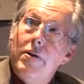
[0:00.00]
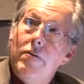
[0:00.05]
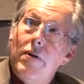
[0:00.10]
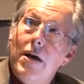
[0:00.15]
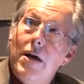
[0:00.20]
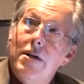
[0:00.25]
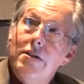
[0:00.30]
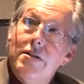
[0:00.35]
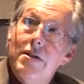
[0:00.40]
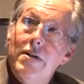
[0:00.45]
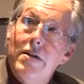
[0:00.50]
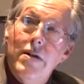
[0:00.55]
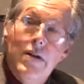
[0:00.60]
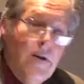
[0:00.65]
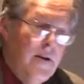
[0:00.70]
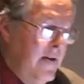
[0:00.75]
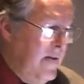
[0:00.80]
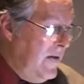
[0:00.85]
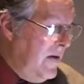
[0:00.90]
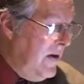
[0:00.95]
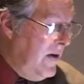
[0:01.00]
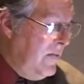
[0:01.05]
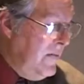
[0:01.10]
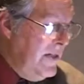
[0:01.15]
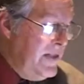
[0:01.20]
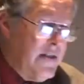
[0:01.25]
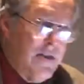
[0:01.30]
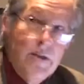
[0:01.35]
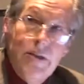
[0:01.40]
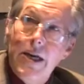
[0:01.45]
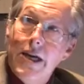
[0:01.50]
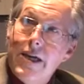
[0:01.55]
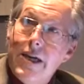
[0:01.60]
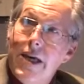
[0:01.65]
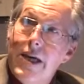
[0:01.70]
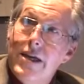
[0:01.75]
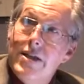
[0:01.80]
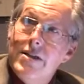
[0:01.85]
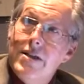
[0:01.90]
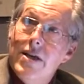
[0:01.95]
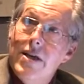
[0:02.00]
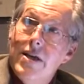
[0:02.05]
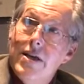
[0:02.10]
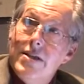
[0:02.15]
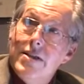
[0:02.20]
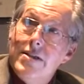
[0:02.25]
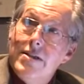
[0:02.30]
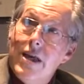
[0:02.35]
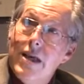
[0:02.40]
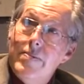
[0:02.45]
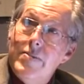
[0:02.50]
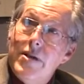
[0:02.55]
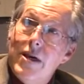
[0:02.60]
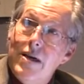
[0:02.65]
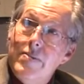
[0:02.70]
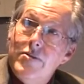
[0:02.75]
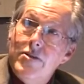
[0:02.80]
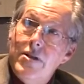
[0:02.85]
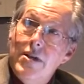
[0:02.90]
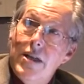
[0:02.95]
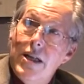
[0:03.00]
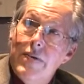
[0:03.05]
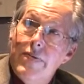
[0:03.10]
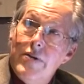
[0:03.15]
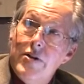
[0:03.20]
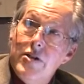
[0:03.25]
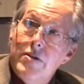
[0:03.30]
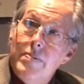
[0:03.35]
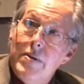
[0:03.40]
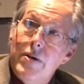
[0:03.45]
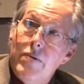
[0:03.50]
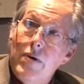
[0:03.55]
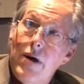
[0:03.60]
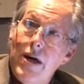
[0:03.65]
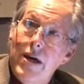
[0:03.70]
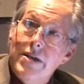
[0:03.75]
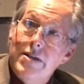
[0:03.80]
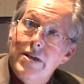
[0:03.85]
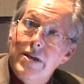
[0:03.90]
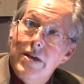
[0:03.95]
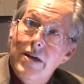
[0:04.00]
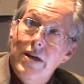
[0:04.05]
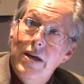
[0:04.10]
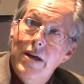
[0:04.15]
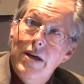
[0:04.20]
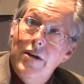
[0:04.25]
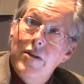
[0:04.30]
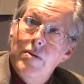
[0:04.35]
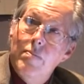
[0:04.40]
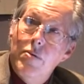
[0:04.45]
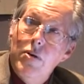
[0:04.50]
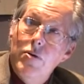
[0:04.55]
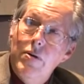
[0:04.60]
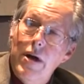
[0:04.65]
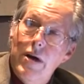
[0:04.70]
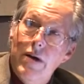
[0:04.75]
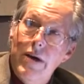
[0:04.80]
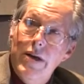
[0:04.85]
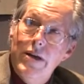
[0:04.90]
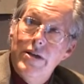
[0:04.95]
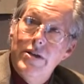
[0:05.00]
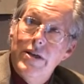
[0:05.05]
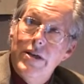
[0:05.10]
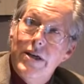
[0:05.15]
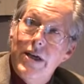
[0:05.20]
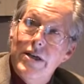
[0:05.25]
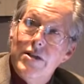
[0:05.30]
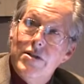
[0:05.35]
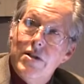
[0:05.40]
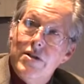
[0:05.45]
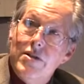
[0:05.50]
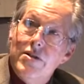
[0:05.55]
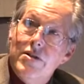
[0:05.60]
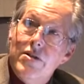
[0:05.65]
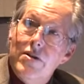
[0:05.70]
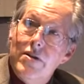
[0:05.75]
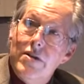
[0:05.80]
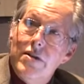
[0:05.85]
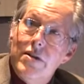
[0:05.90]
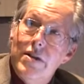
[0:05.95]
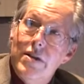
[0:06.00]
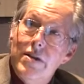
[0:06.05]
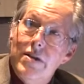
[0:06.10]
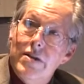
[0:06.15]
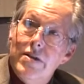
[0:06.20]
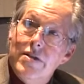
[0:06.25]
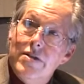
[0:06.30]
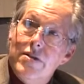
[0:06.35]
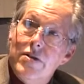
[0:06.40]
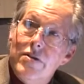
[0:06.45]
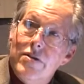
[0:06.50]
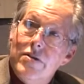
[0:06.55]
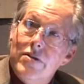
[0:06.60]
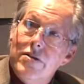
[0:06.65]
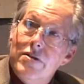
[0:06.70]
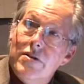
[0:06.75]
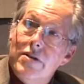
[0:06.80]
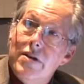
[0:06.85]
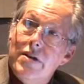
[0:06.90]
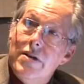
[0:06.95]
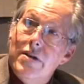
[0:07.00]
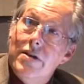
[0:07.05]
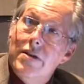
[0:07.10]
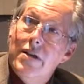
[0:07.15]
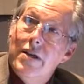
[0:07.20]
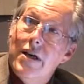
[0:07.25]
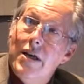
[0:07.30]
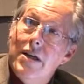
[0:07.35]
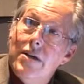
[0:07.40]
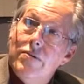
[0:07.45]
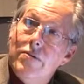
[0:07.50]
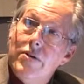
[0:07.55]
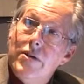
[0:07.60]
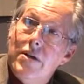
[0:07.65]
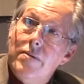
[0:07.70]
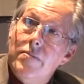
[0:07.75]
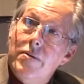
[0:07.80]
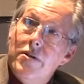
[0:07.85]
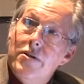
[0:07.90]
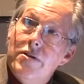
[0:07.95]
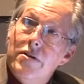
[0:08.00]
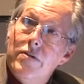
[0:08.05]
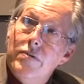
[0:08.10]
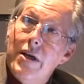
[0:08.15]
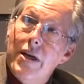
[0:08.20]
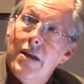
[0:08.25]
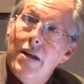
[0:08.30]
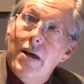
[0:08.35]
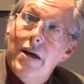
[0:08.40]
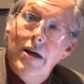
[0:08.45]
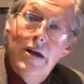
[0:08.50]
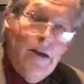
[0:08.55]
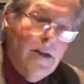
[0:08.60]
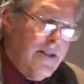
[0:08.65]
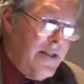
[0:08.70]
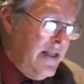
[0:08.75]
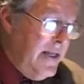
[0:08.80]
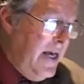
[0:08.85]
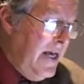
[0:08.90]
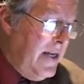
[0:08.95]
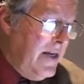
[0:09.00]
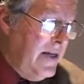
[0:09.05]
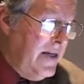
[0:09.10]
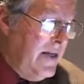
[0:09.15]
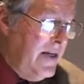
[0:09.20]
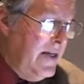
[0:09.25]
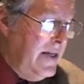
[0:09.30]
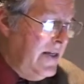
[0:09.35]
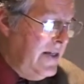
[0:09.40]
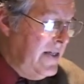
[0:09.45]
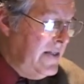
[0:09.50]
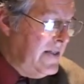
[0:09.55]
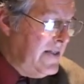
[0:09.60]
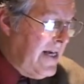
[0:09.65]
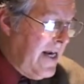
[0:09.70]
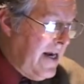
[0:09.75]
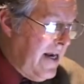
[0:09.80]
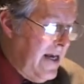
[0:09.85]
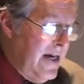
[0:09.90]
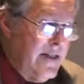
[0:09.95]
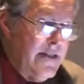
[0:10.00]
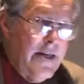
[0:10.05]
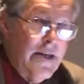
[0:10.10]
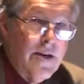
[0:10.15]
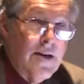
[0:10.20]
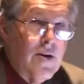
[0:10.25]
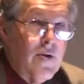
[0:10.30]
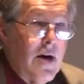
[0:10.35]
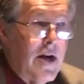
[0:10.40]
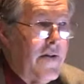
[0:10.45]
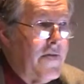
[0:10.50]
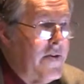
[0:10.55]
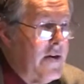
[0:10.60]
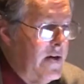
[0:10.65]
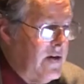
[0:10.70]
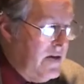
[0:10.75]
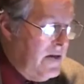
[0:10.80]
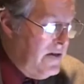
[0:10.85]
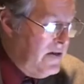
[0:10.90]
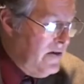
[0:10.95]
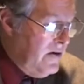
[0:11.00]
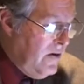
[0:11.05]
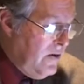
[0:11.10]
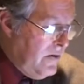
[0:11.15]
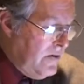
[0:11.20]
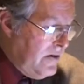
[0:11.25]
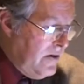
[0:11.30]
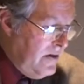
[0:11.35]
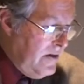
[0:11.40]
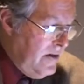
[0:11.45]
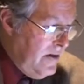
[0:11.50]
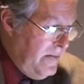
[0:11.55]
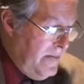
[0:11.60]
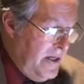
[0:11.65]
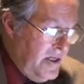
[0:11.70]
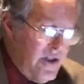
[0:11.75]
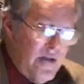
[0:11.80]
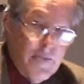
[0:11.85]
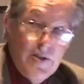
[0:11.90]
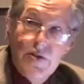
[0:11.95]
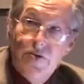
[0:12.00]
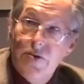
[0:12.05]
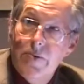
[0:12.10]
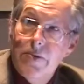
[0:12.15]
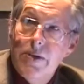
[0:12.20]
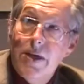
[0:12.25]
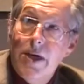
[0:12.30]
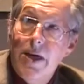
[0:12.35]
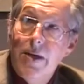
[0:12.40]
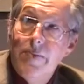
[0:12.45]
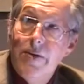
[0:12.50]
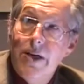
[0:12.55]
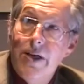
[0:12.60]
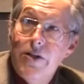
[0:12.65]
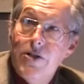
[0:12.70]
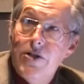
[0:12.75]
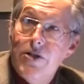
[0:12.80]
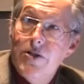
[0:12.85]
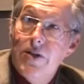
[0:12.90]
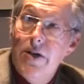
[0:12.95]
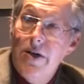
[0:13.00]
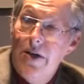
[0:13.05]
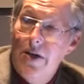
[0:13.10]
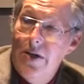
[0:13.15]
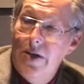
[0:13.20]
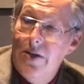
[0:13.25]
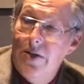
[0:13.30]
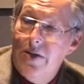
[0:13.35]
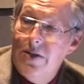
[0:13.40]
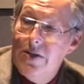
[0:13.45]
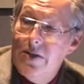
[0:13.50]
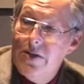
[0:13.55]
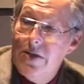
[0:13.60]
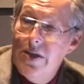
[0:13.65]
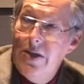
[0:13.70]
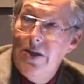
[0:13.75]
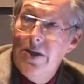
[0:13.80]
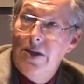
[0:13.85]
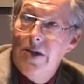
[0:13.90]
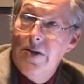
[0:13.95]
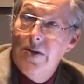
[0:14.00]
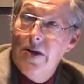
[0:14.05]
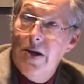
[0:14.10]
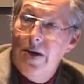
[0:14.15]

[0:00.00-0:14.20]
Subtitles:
rise in recent decades. At the same time, sea level has been rising. The blue area indicates uncertainty. The circles are the annual numbers. The red line at the end is satellite data grafted onto older measurements and time gauges. You can see